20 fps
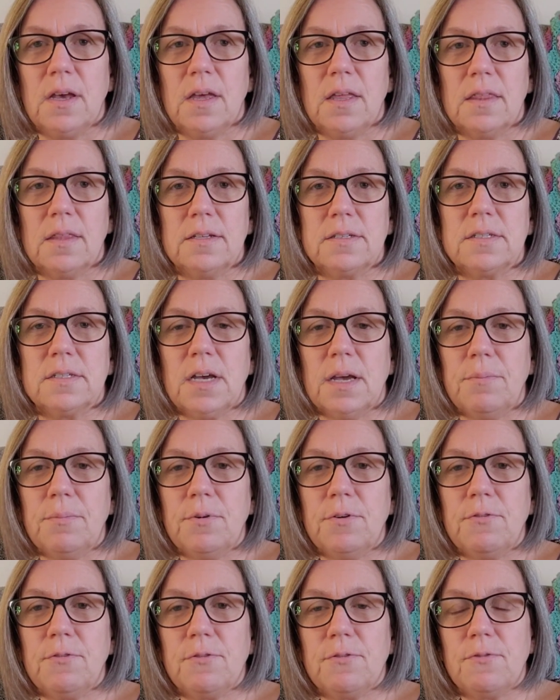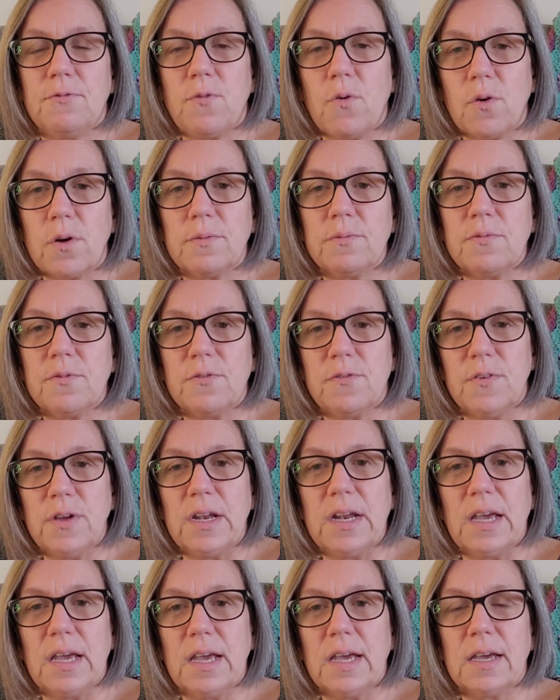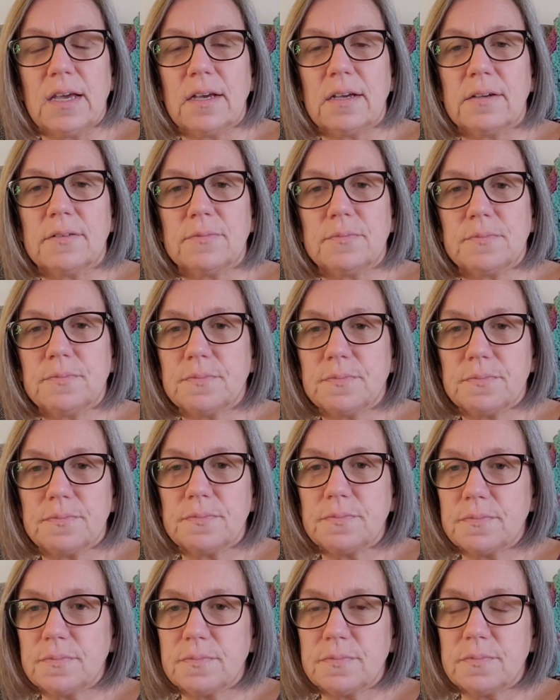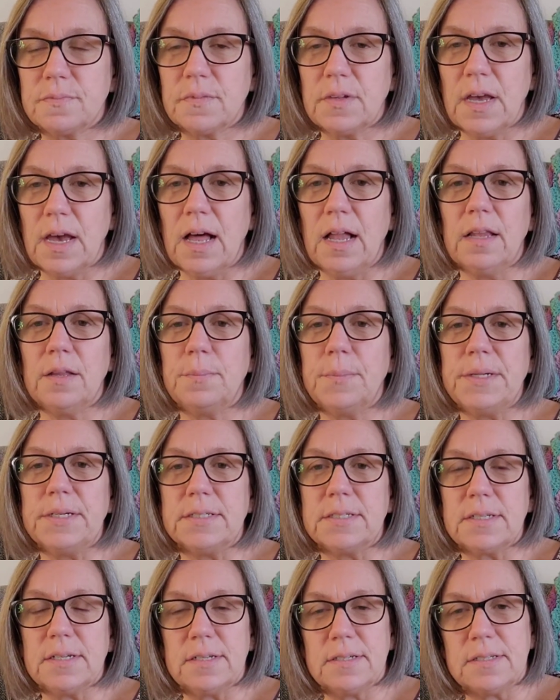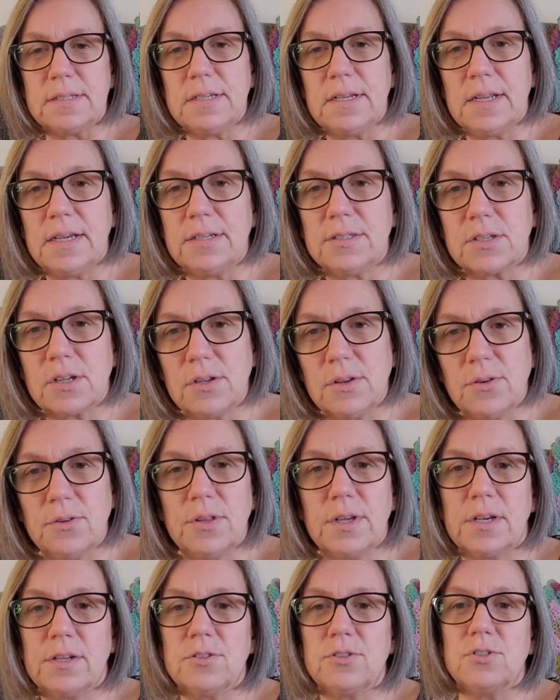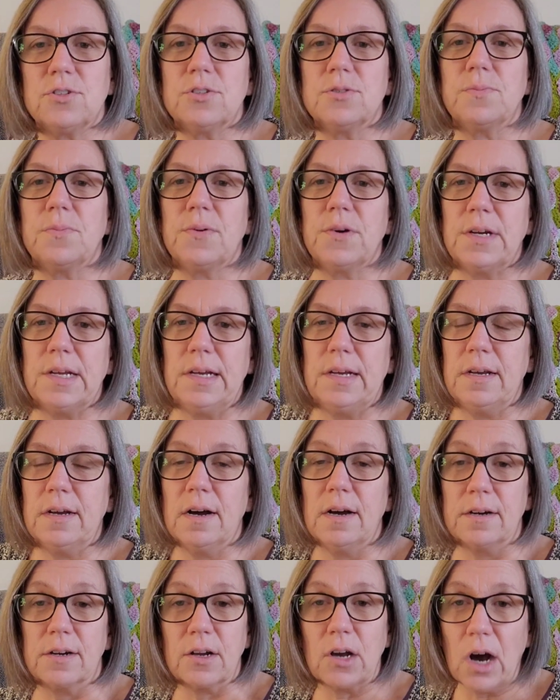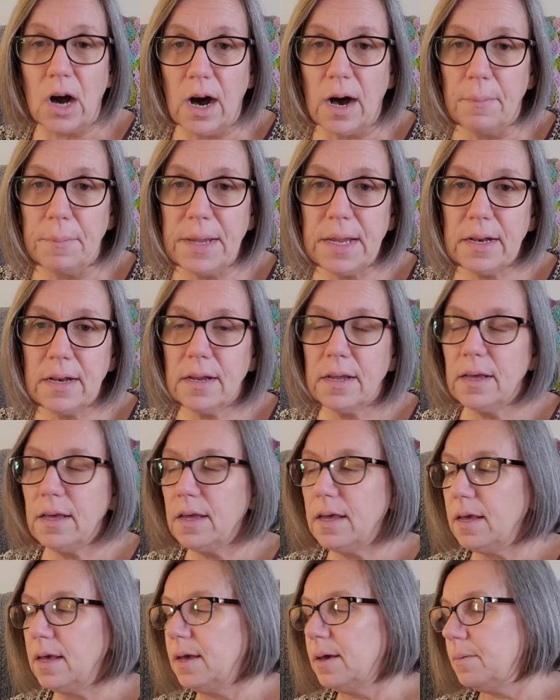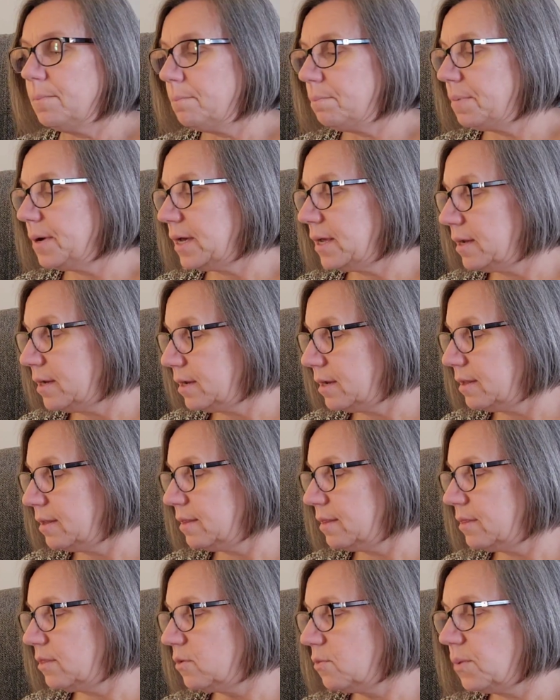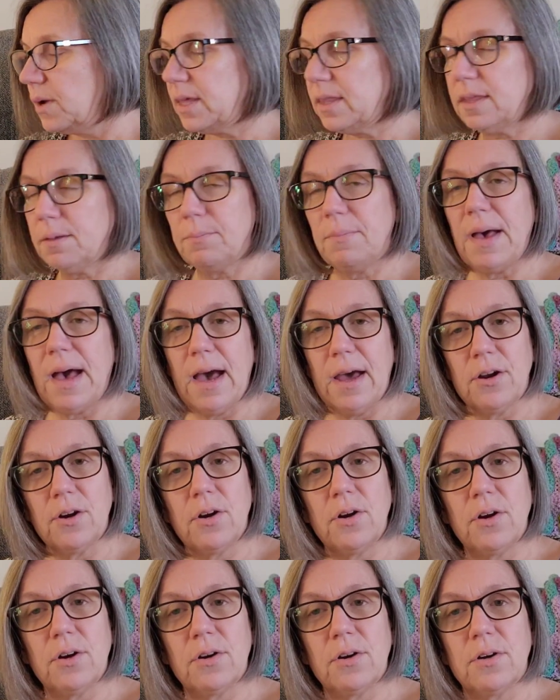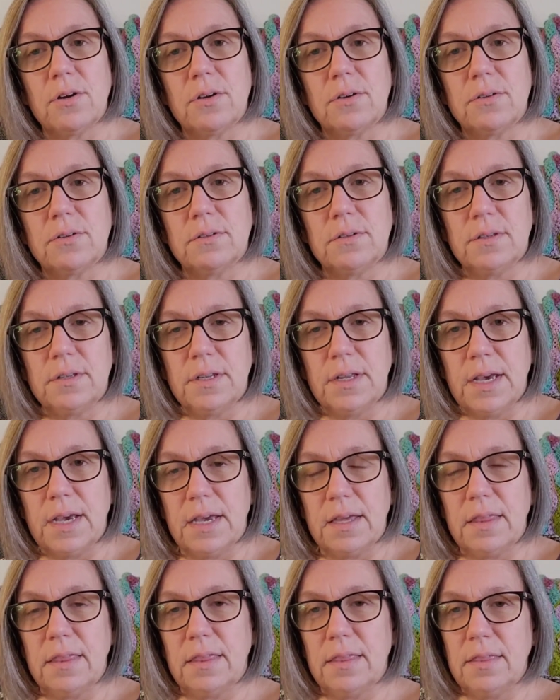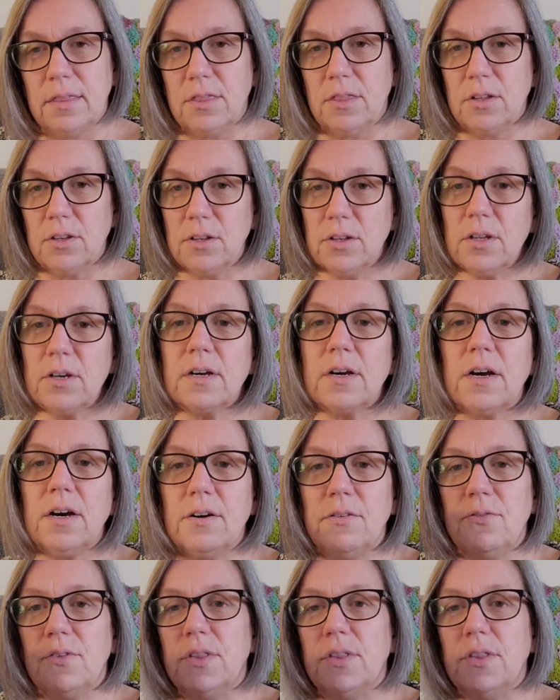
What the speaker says: this type of form-fitting element in today's clothing is just pretty uncommon. But the way the pattern, like the look of